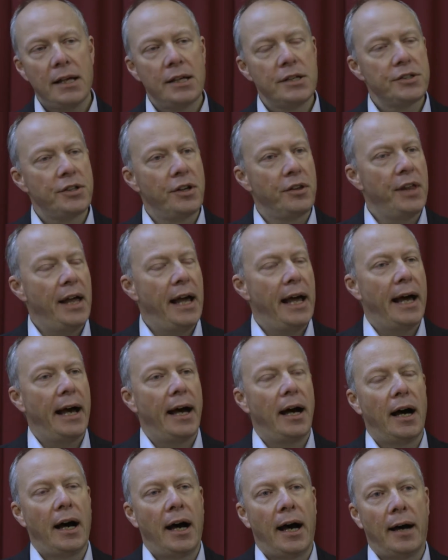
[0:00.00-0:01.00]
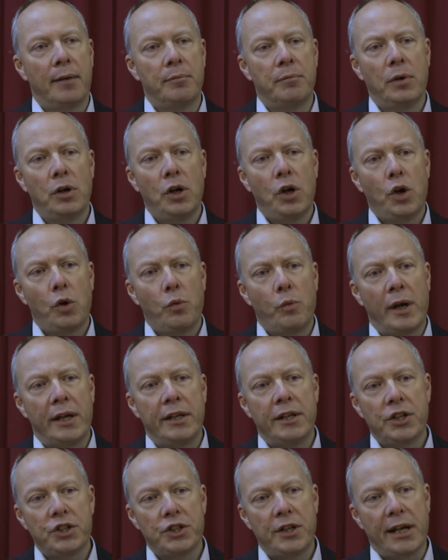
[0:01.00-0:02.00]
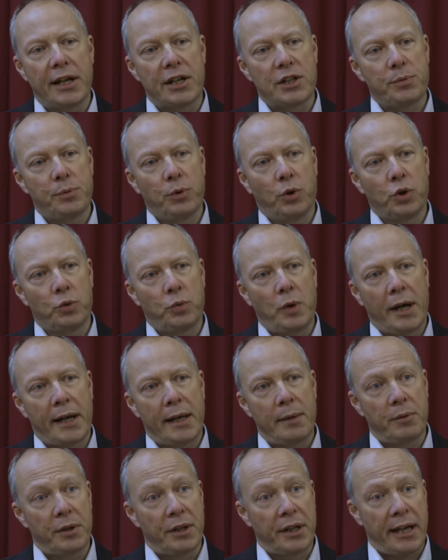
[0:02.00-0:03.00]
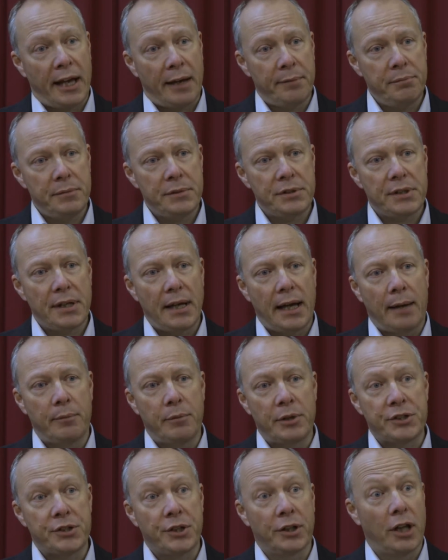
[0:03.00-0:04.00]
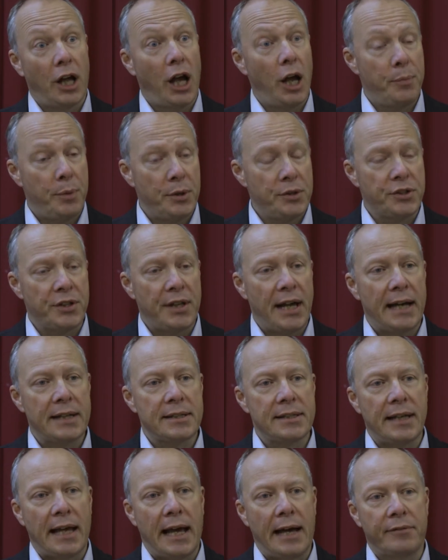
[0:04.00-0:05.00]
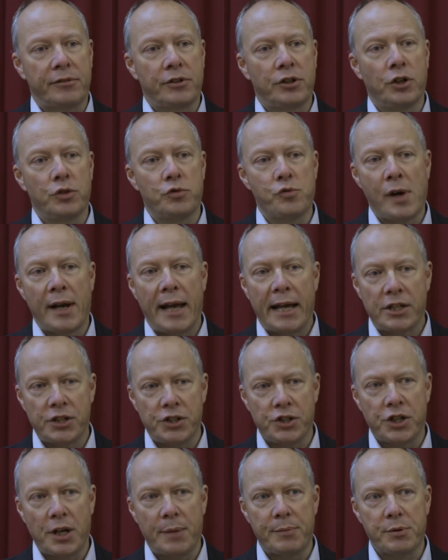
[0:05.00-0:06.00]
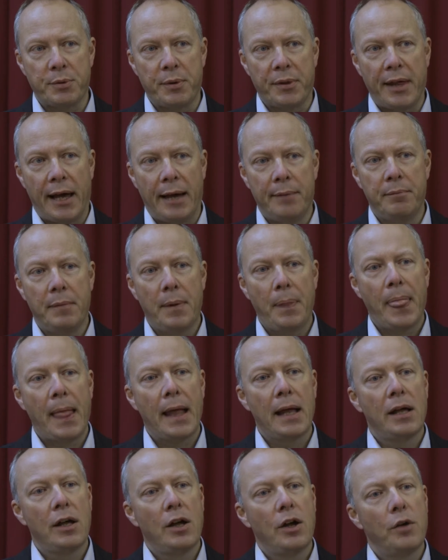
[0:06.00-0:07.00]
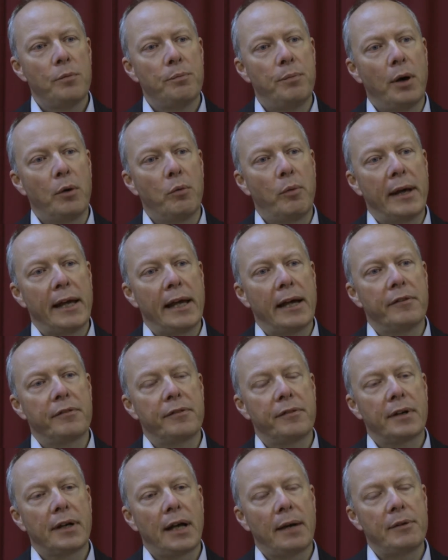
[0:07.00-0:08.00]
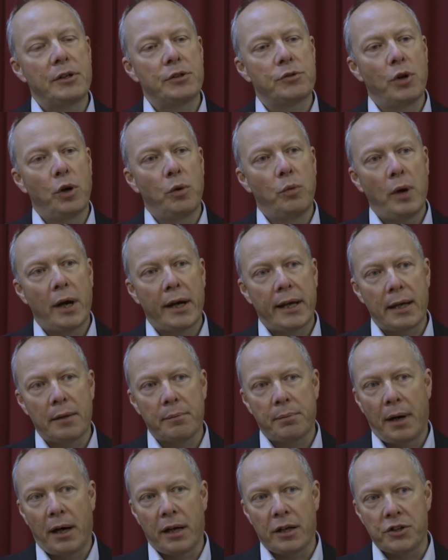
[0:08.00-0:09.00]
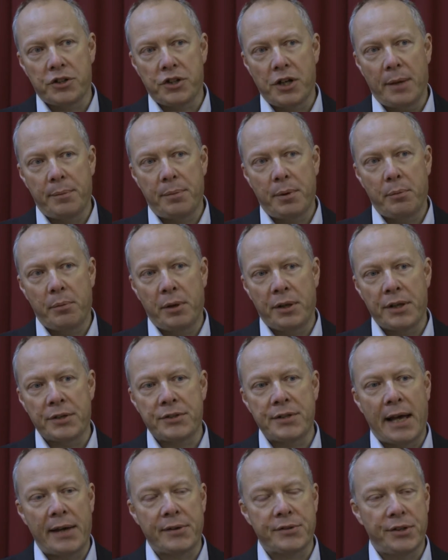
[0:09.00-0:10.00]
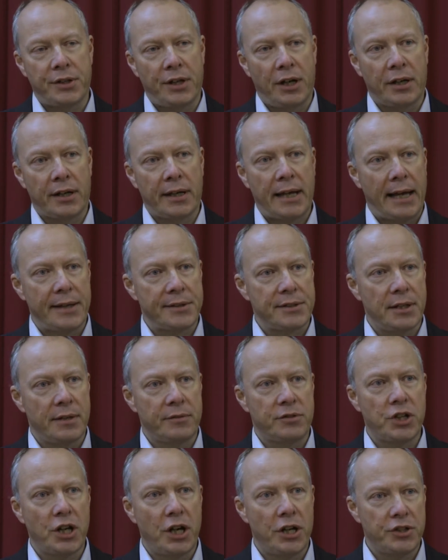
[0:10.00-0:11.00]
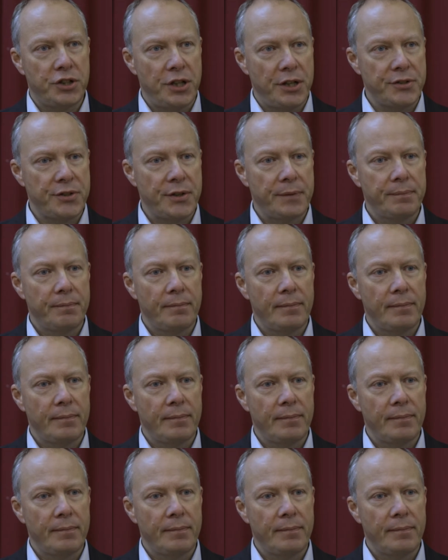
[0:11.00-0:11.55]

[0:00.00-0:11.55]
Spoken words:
So there, we initially explored working with the government, and we're still open to that and have good relationships with them. But we have come into a working partnership with the South Sudan Council of Churches.